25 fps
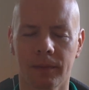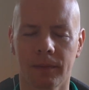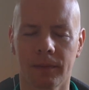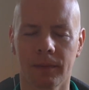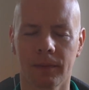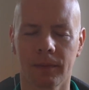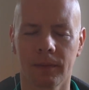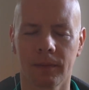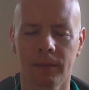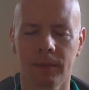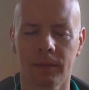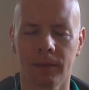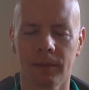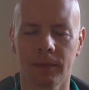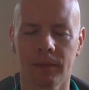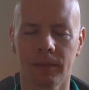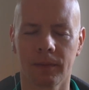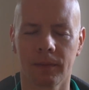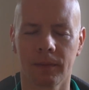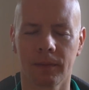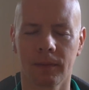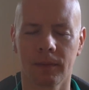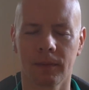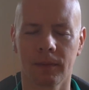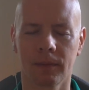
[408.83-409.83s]

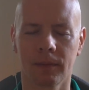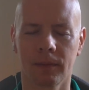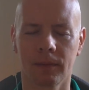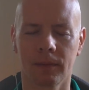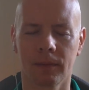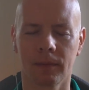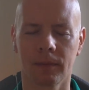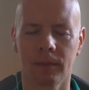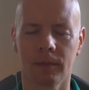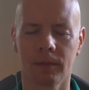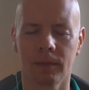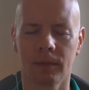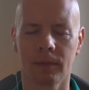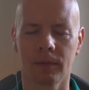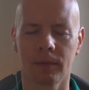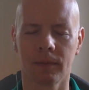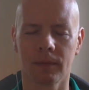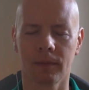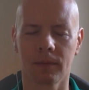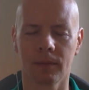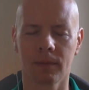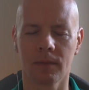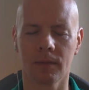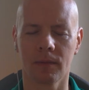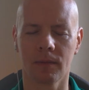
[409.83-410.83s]

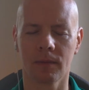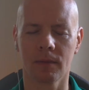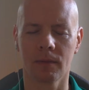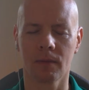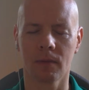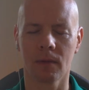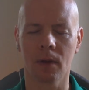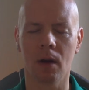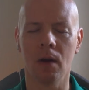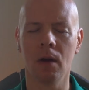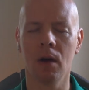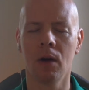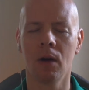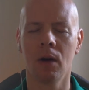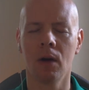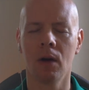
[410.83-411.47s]
(silence)